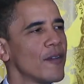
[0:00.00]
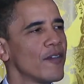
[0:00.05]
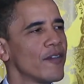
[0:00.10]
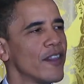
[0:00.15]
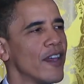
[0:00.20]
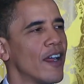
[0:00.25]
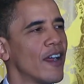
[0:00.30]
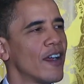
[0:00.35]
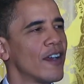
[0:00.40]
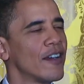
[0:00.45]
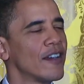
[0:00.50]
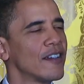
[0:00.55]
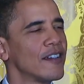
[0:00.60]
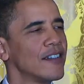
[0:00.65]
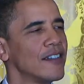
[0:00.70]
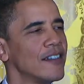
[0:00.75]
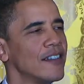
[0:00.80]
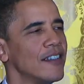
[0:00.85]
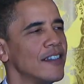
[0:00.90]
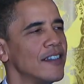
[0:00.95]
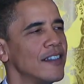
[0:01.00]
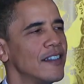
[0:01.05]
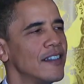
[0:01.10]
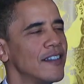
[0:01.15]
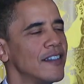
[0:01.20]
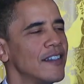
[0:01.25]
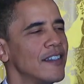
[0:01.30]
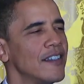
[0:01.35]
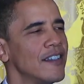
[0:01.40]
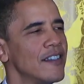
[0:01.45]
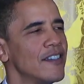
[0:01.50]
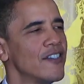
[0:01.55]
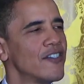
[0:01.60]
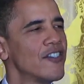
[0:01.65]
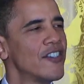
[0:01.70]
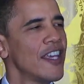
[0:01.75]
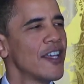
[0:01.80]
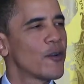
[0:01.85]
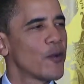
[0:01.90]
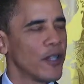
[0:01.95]
of their
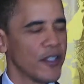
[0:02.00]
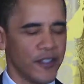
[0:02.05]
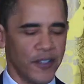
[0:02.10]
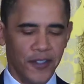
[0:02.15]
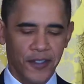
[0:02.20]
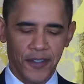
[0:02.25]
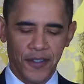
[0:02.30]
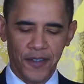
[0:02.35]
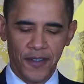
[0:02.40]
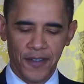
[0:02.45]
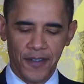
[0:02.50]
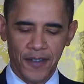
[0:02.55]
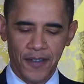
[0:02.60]
secrets.